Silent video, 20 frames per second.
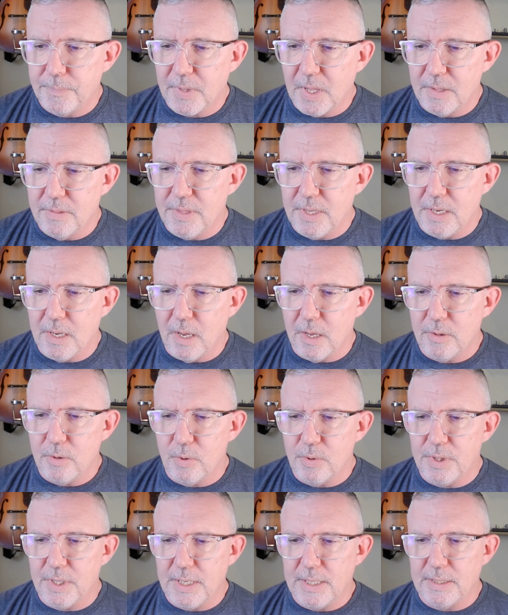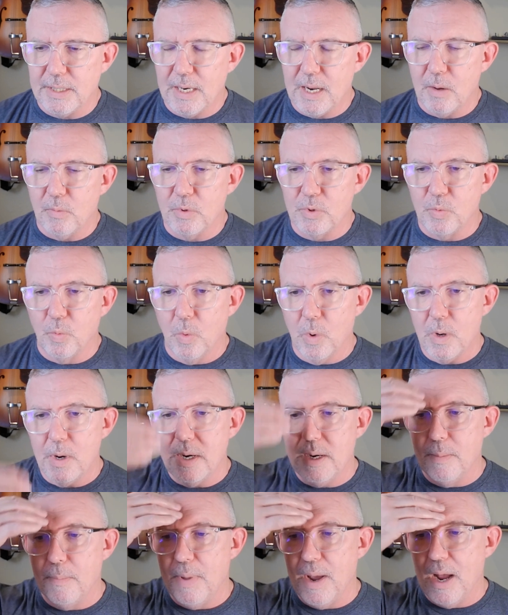The other thing that I was
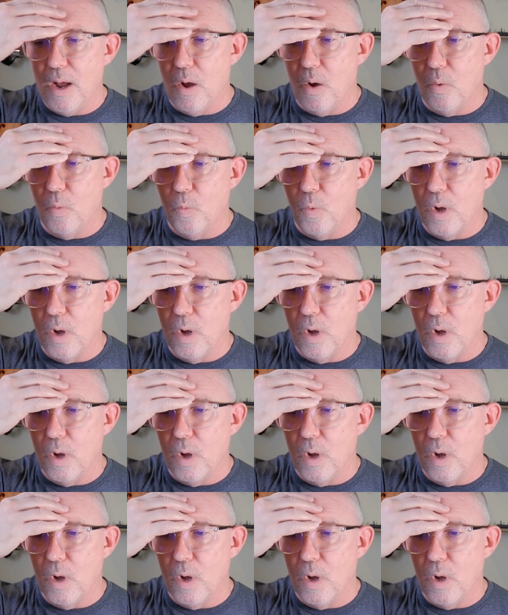worried about